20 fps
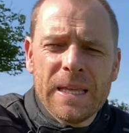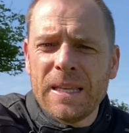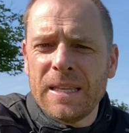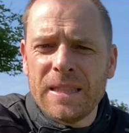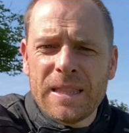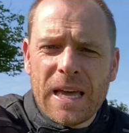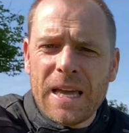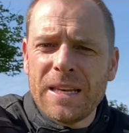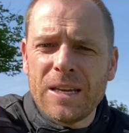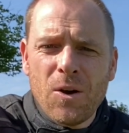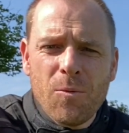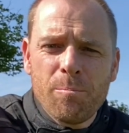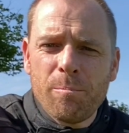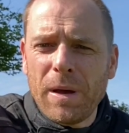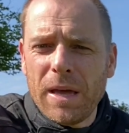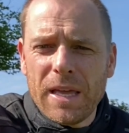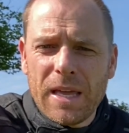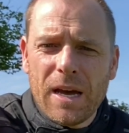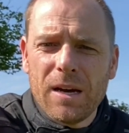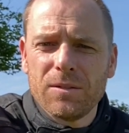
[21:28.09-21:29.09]
they don't
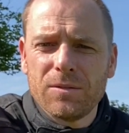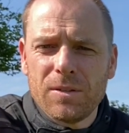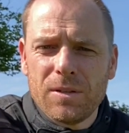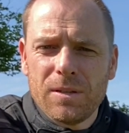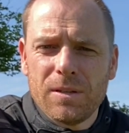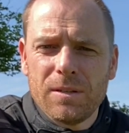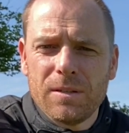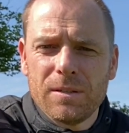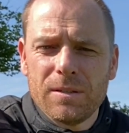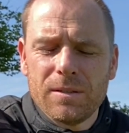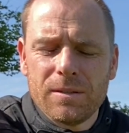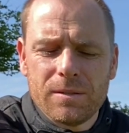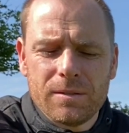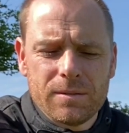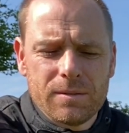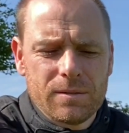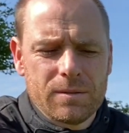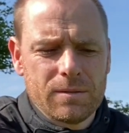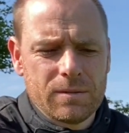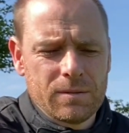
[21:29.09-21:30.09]
pay out.
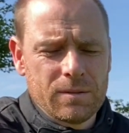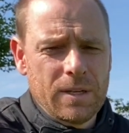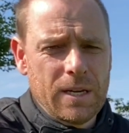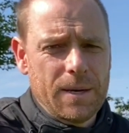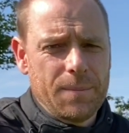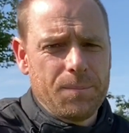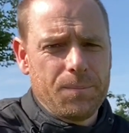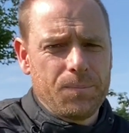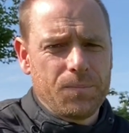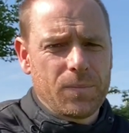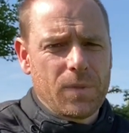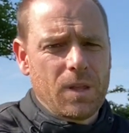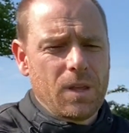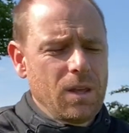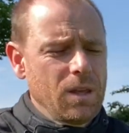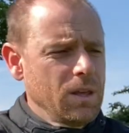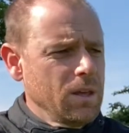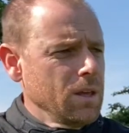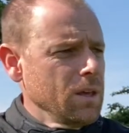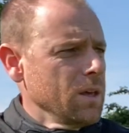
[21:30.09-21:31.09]
Okay,
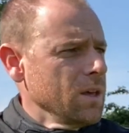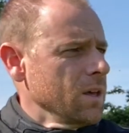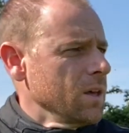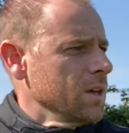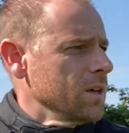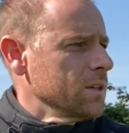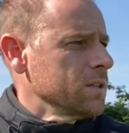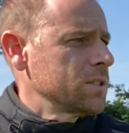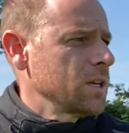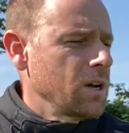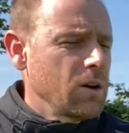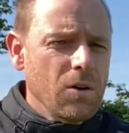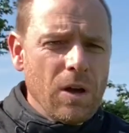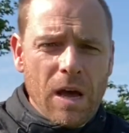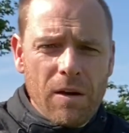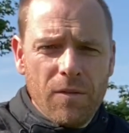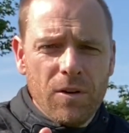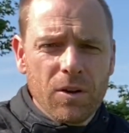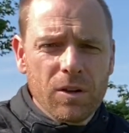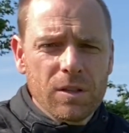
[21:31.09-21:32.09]
so
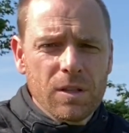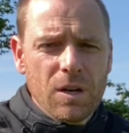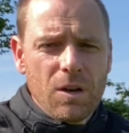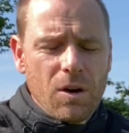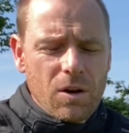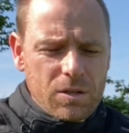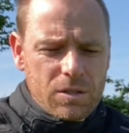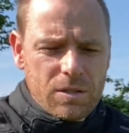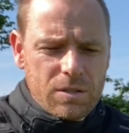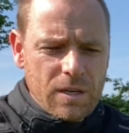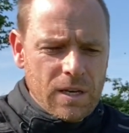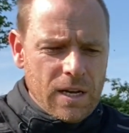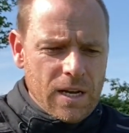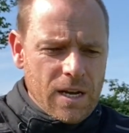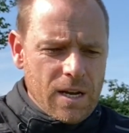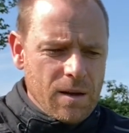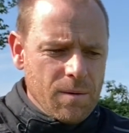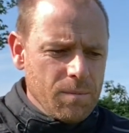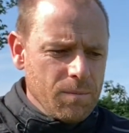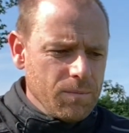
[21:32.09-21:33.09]
have a look at the locks,
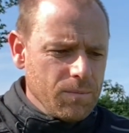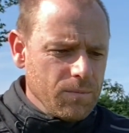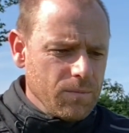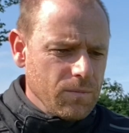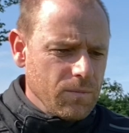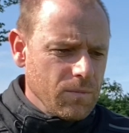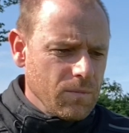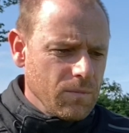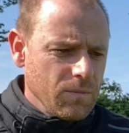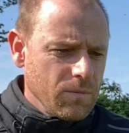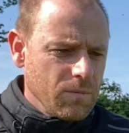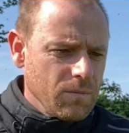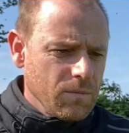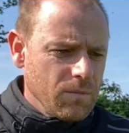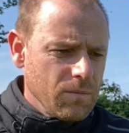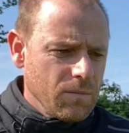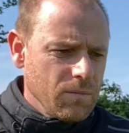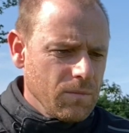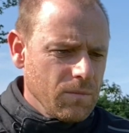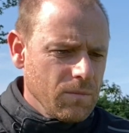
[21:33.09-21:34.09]
and
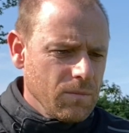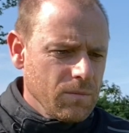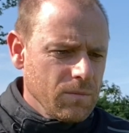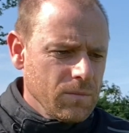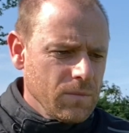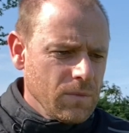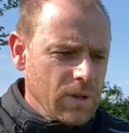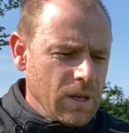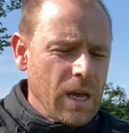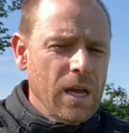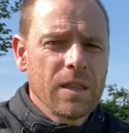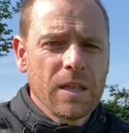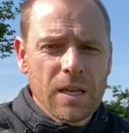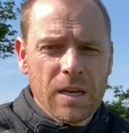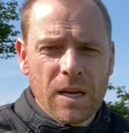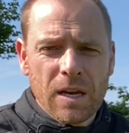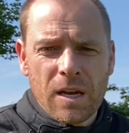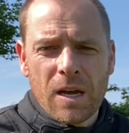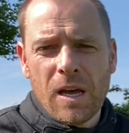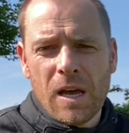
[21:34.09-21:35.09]

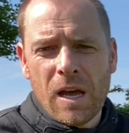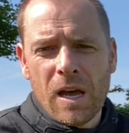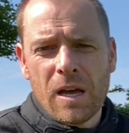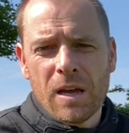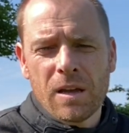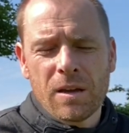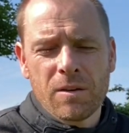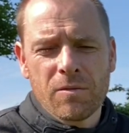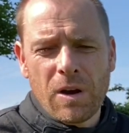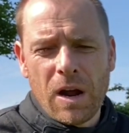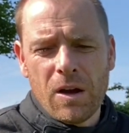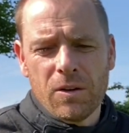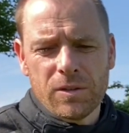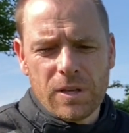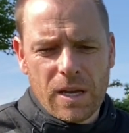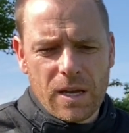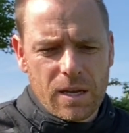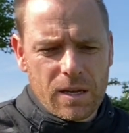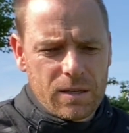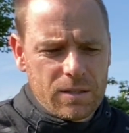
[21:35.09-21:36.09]
then a ground
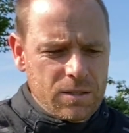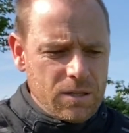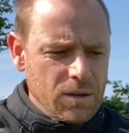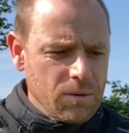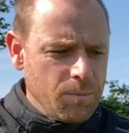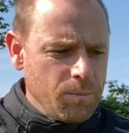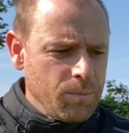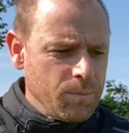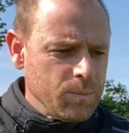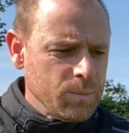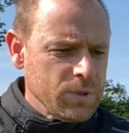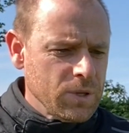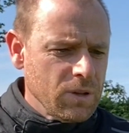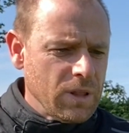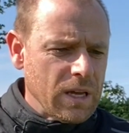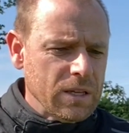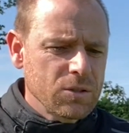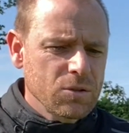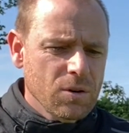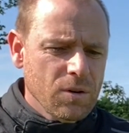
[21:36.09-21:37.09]
anchor. So
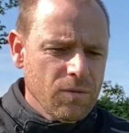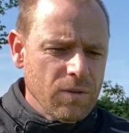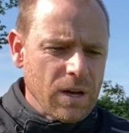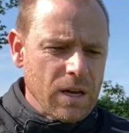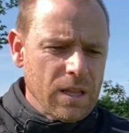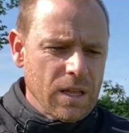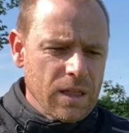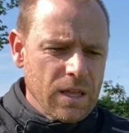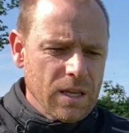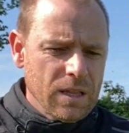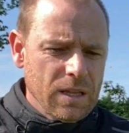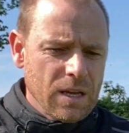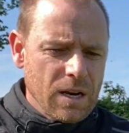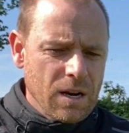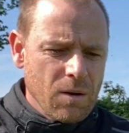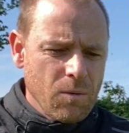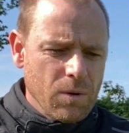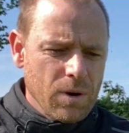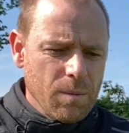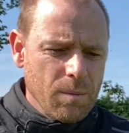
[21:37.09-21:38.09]
that's sort of the other thing that I
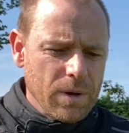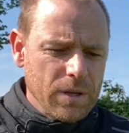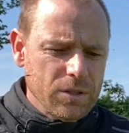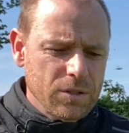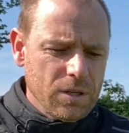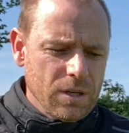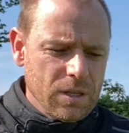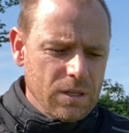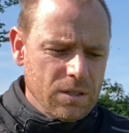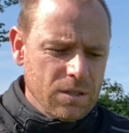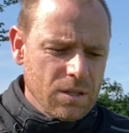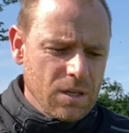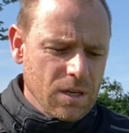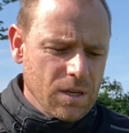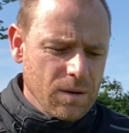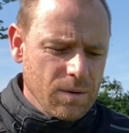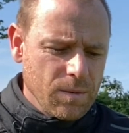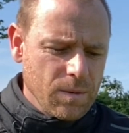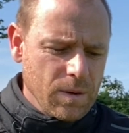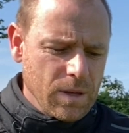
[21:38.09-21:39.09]
want to mention is
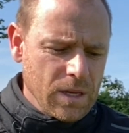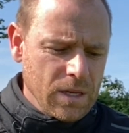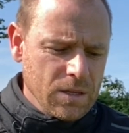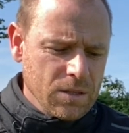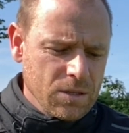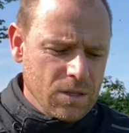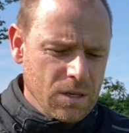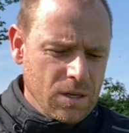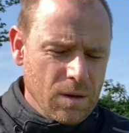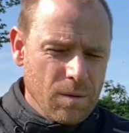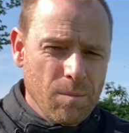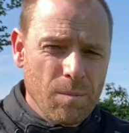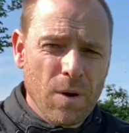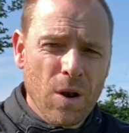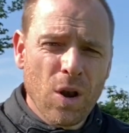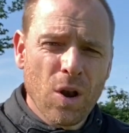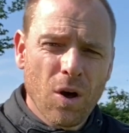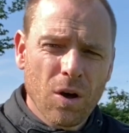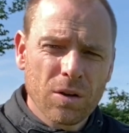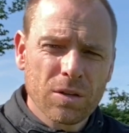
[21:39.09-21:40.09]
the
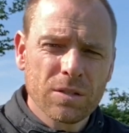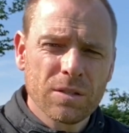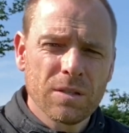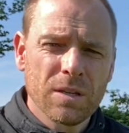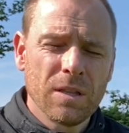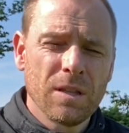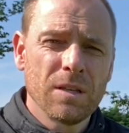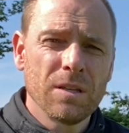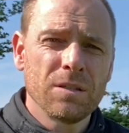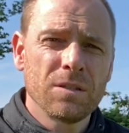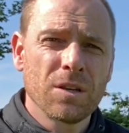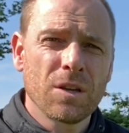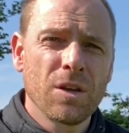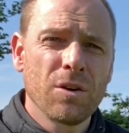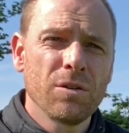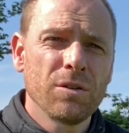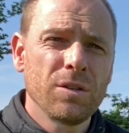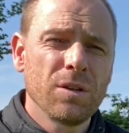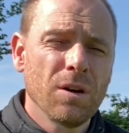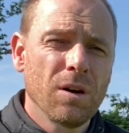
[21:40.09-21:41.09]
locks and the
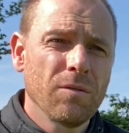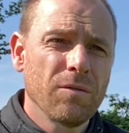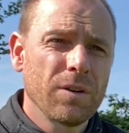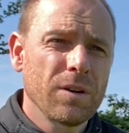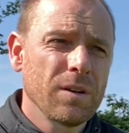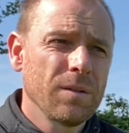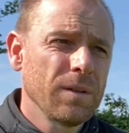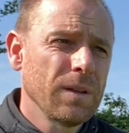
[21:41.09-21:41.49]
security of it.